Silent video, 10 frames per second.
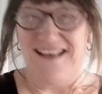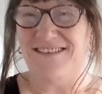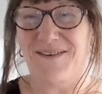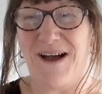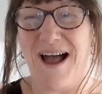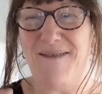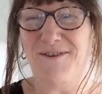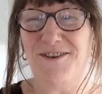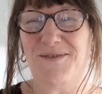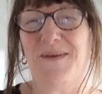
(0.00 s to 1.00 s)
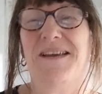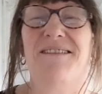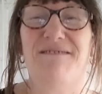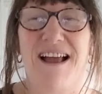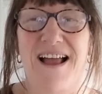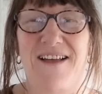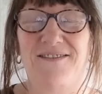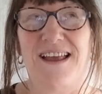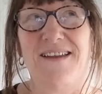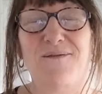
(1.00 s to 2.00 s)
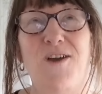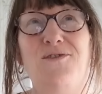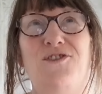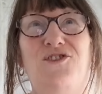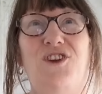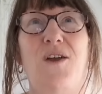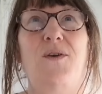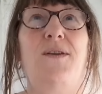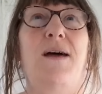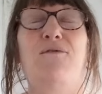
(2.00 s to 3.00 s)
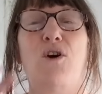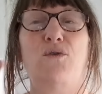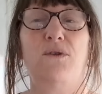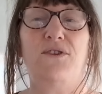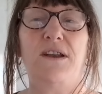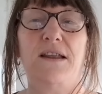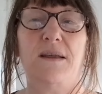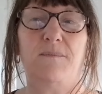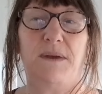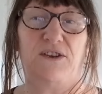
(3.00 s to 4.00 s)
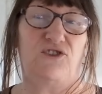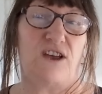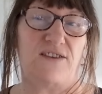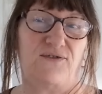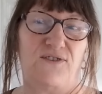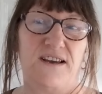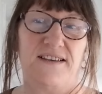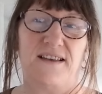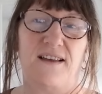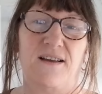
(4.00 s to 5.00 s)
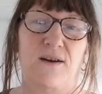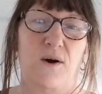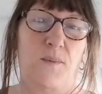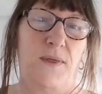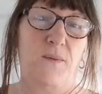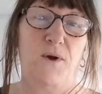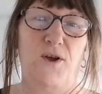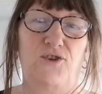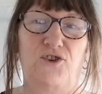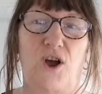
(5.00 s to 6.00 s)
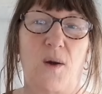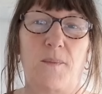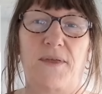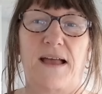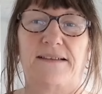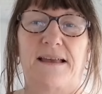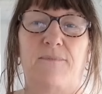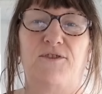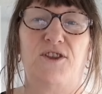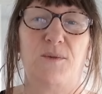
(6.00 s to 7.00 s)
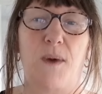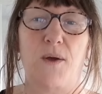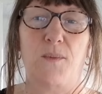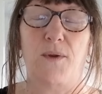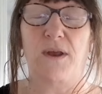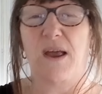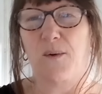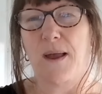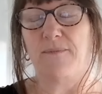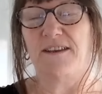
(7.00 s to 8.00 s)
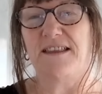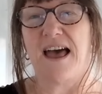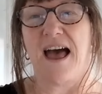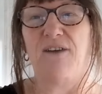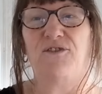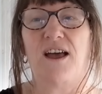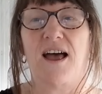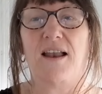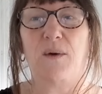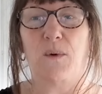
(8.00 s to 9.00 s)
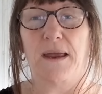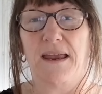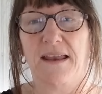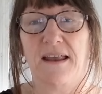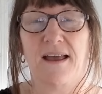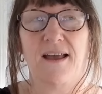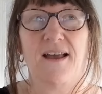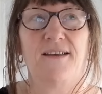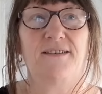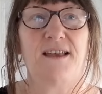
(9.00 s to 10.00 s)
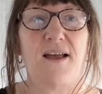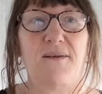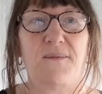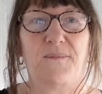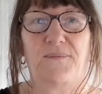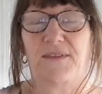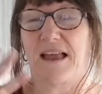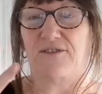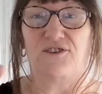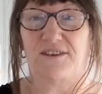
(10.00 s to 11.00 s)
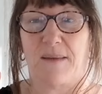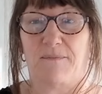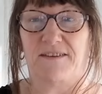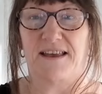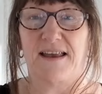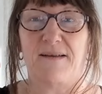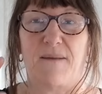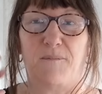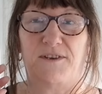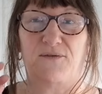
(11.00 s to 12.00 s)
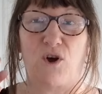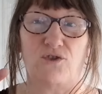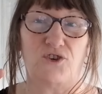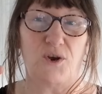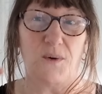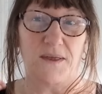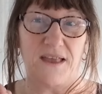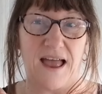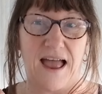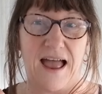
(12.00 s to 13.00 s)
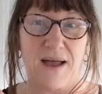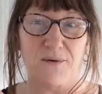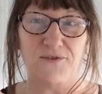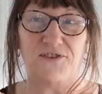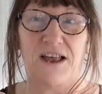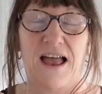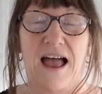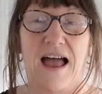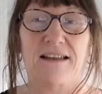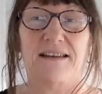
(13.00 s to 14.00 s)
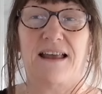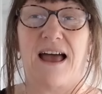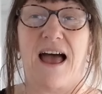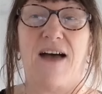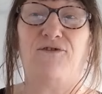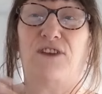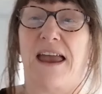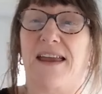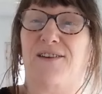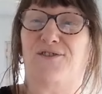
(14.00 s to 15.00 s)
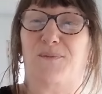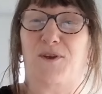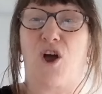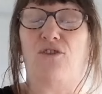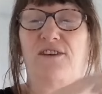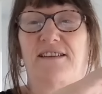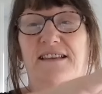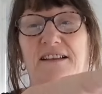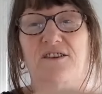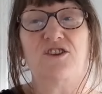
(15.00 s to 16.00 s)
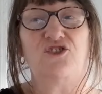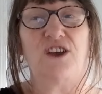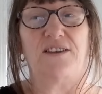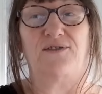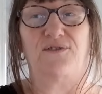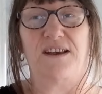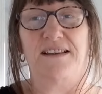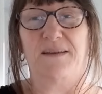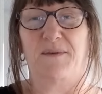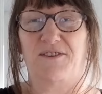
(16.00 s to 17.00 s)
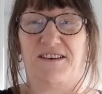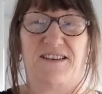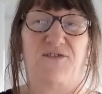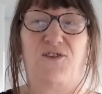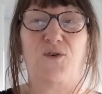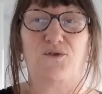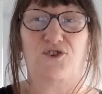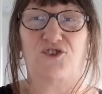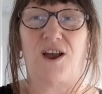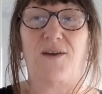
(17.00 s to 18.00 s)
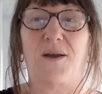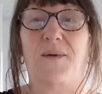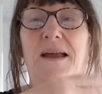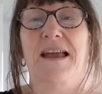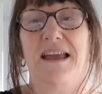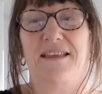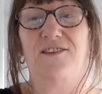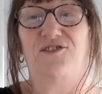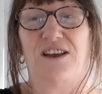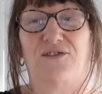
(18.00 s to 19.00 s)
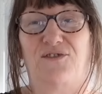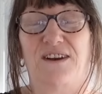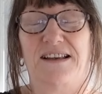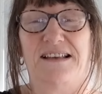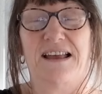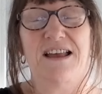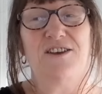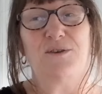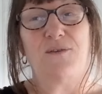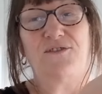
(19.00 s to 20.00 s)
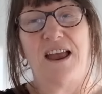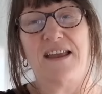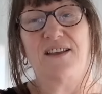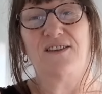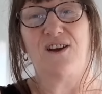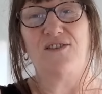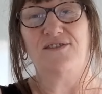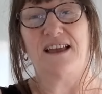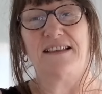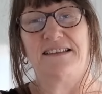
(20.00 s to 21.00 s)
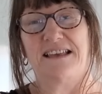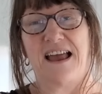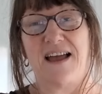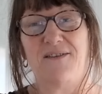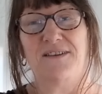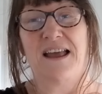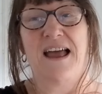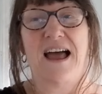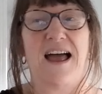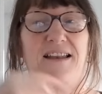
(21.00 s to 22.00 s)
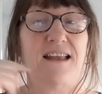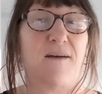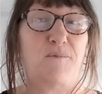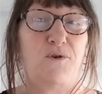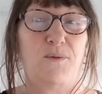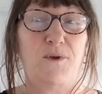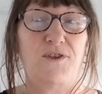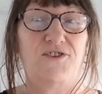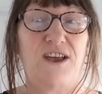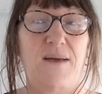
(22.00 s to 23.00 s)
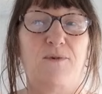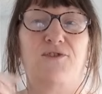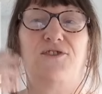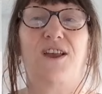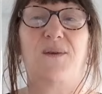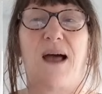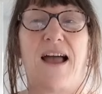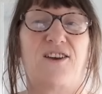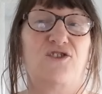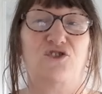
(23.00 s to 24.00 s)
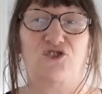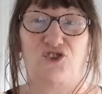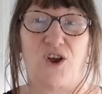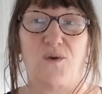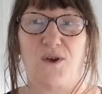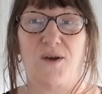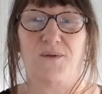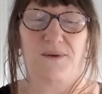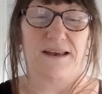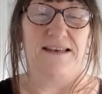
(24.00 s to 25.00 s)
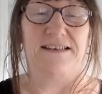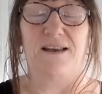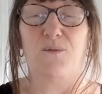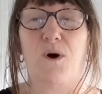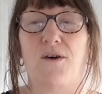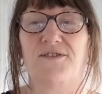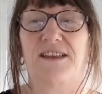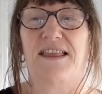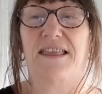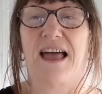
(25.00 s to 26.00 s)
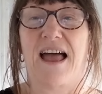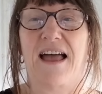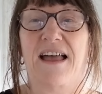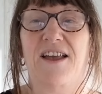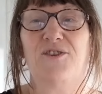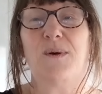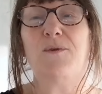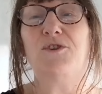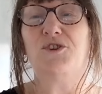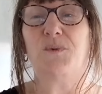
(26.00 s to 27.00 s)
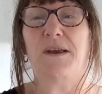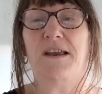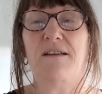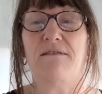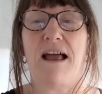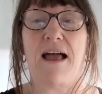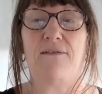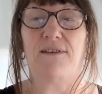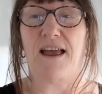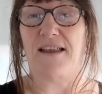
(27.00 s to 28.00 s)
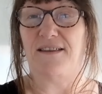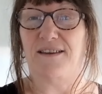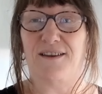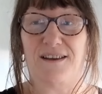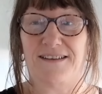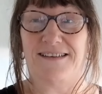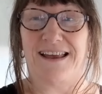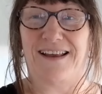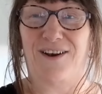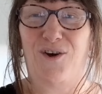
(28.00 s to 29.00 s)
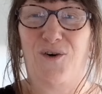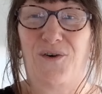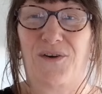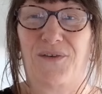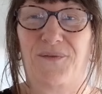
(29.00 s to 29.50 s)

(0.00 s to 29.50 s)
So I'm going to swing you around and I'm going to show you. Now I've got nothing in the big chest freezer up in the workshop. That's empty at the moment. We emptied that after Halloween. So that's just empty. But I've got two in the house and I've taken some of the contents out of the chest freezer because it's difficult to show you in the chest freezer. So I've taken the contents out and I put them on the table so I can just show you easier what's in there. So I'm going to swing you around and you can take a look.